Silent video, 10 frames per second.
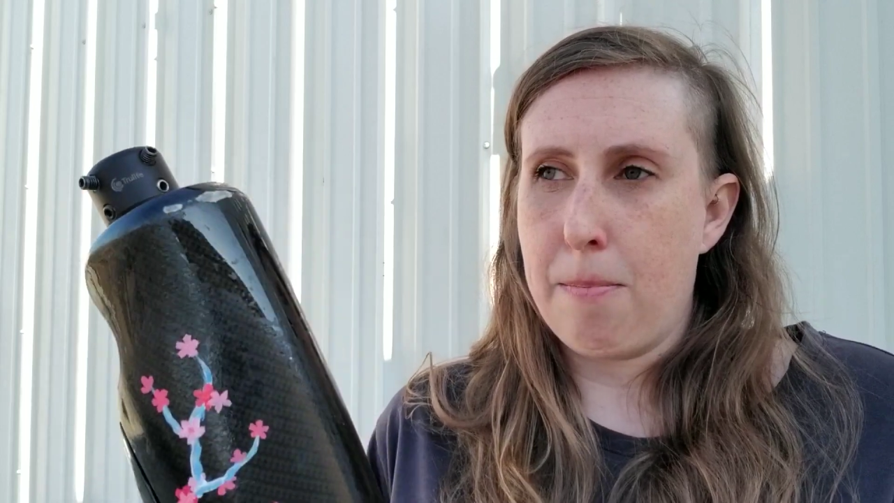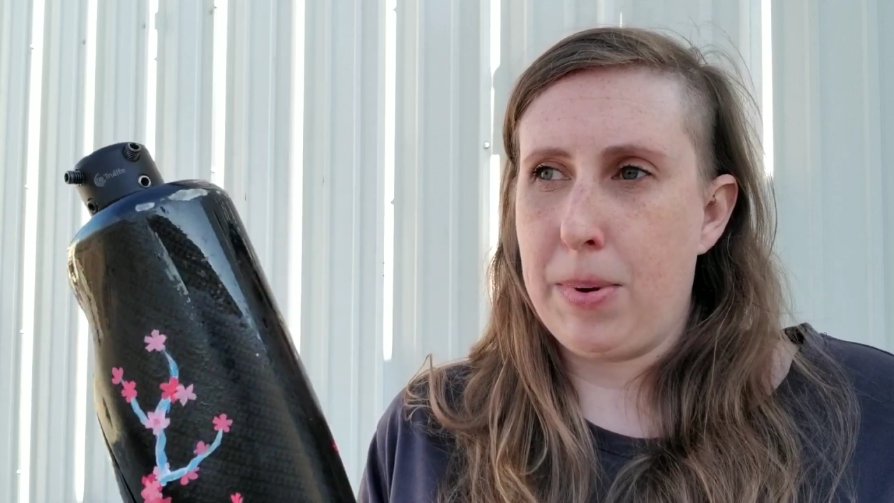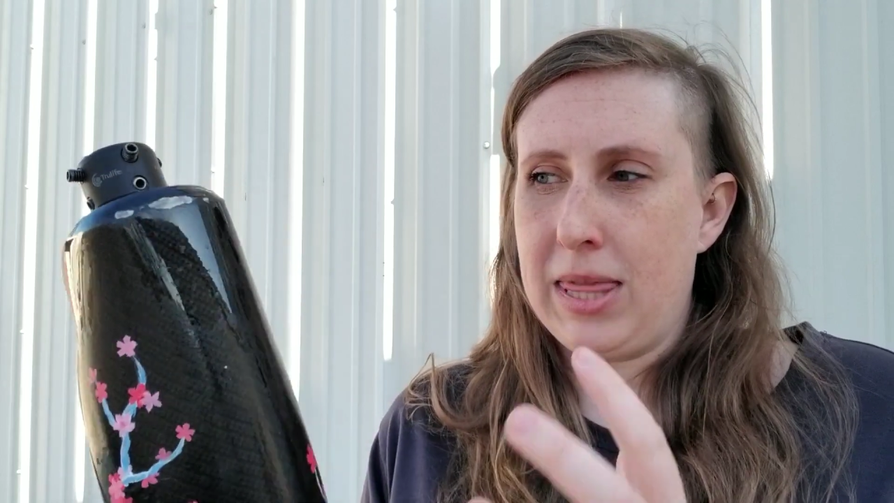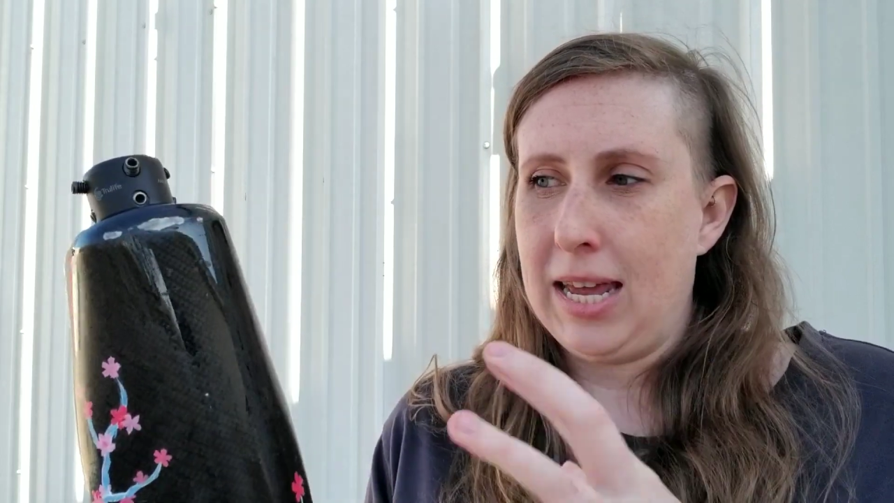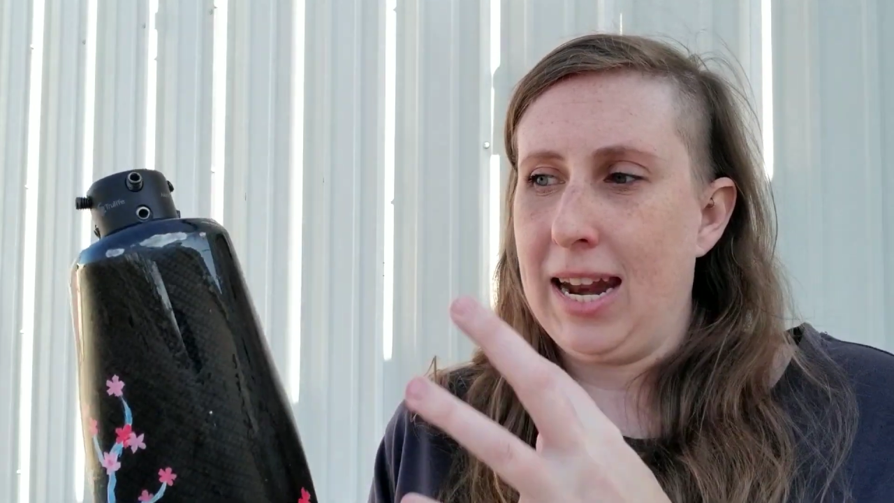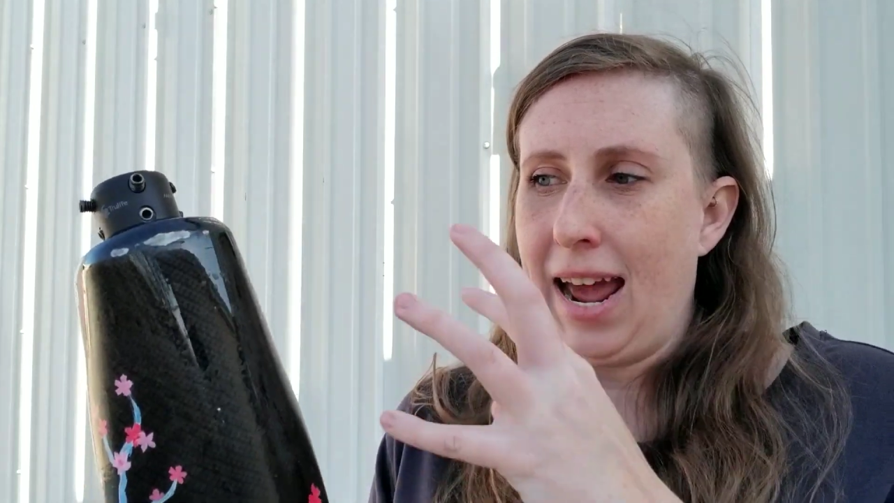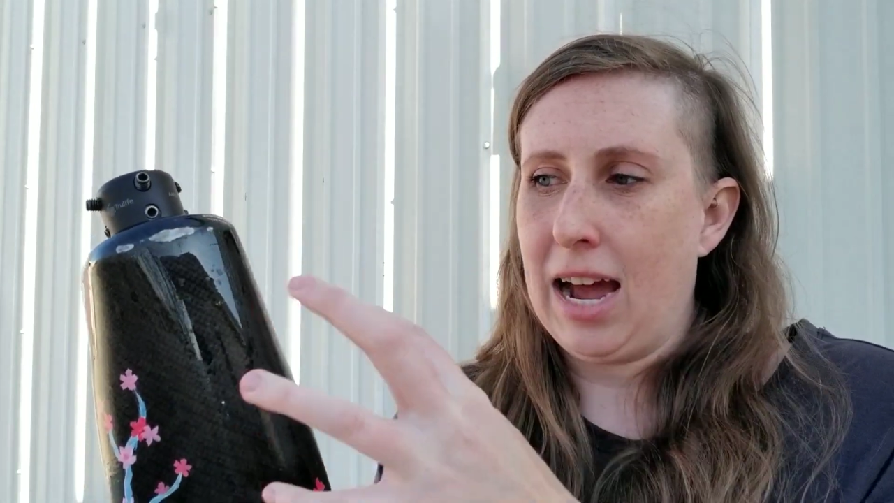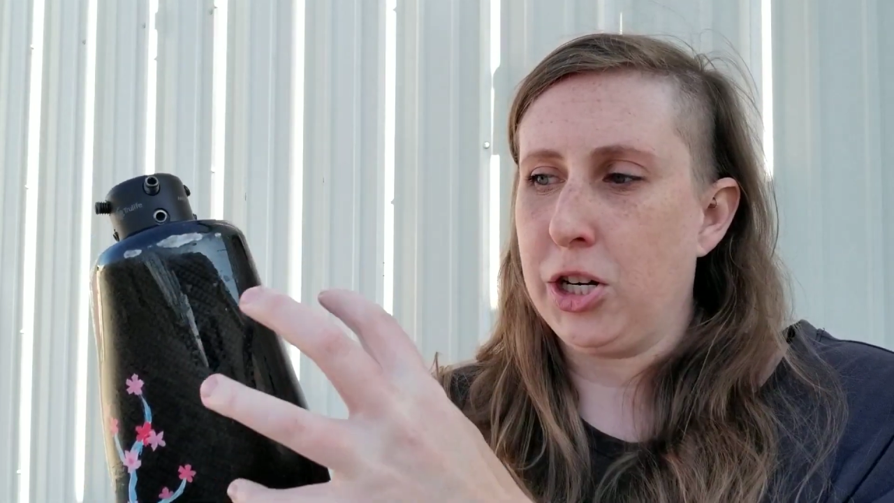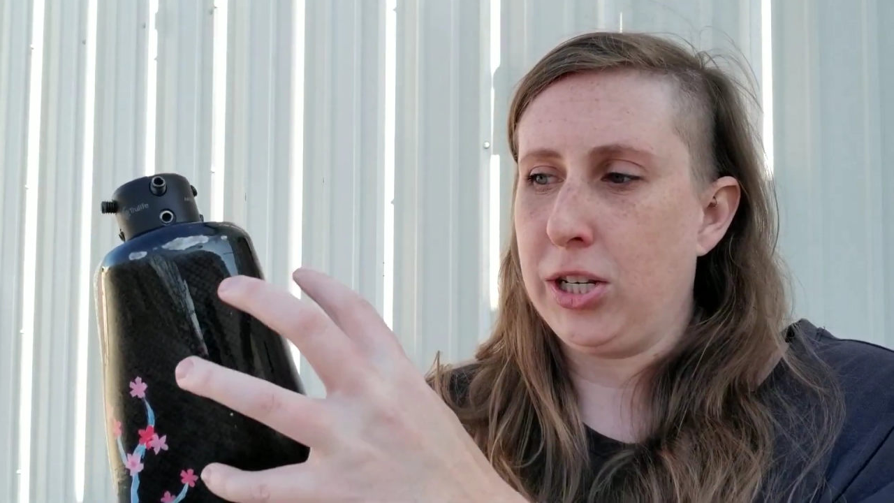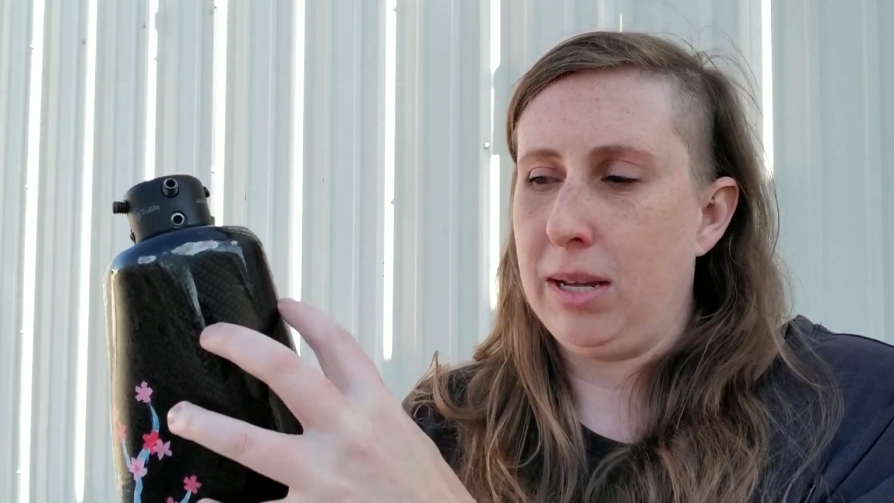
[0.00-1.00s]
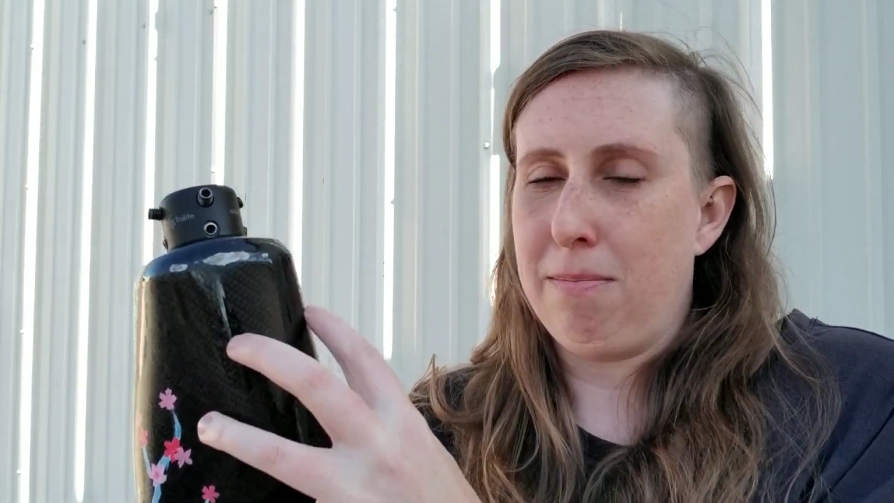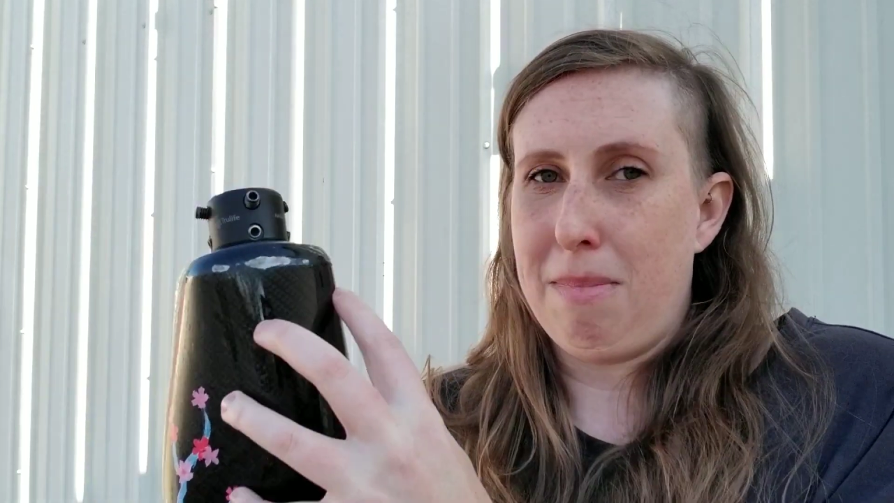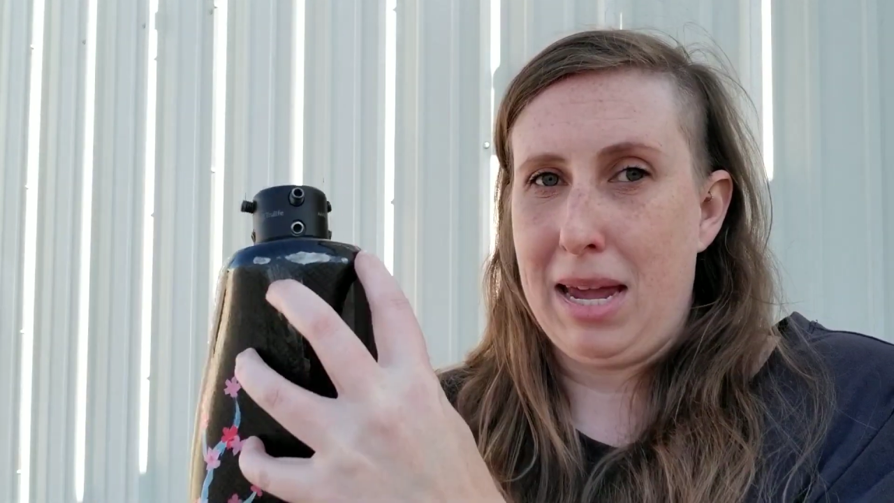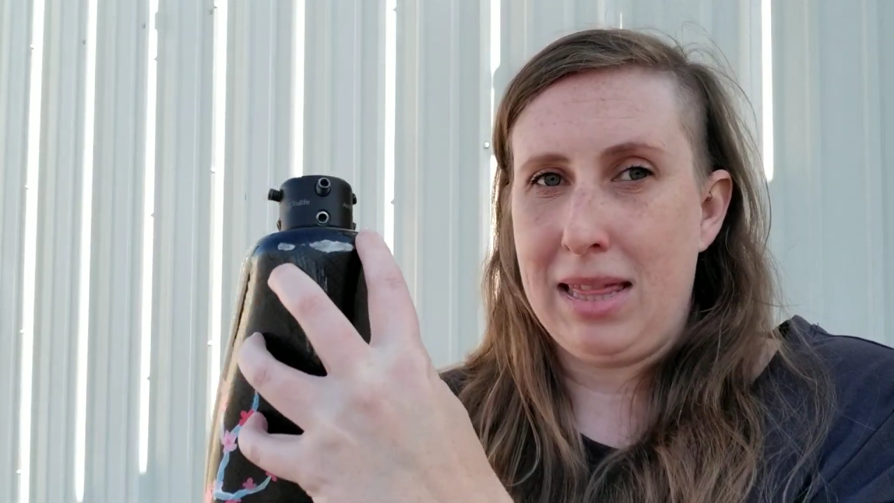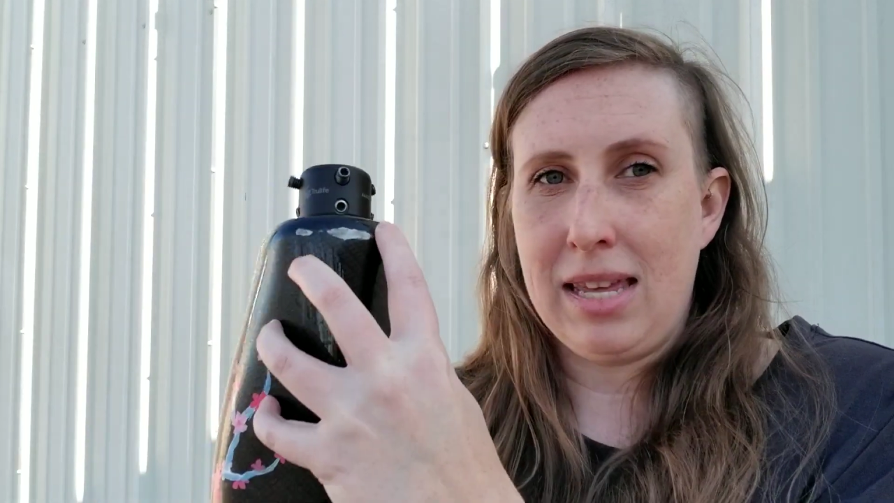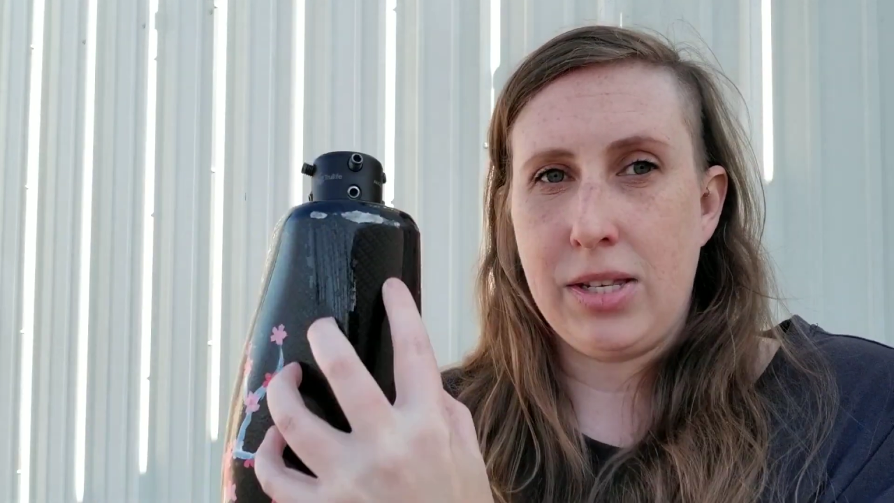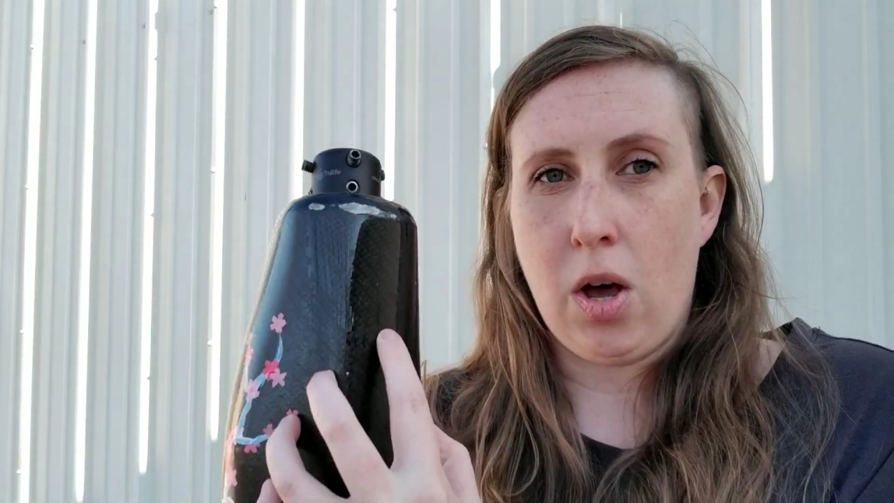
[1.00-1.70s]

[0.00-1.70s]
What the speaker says: but then it actually made this